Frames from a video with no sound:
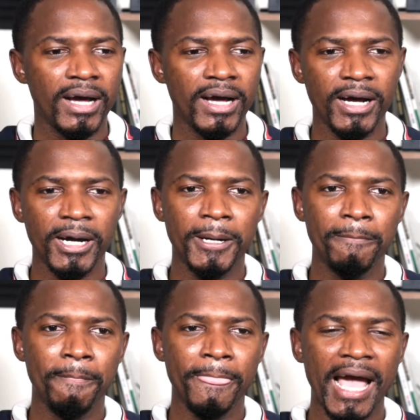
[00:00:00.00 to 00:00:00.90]

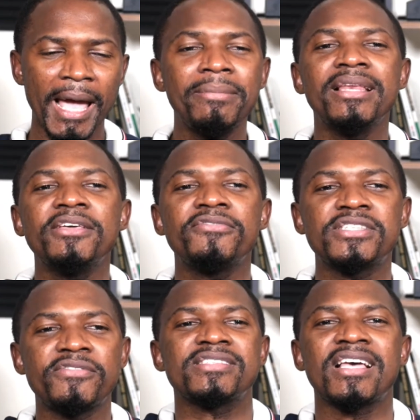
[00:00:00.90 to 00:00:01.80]
I believe
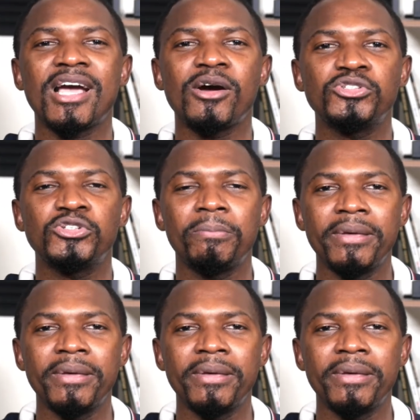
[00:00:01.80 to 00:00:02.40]
savings account should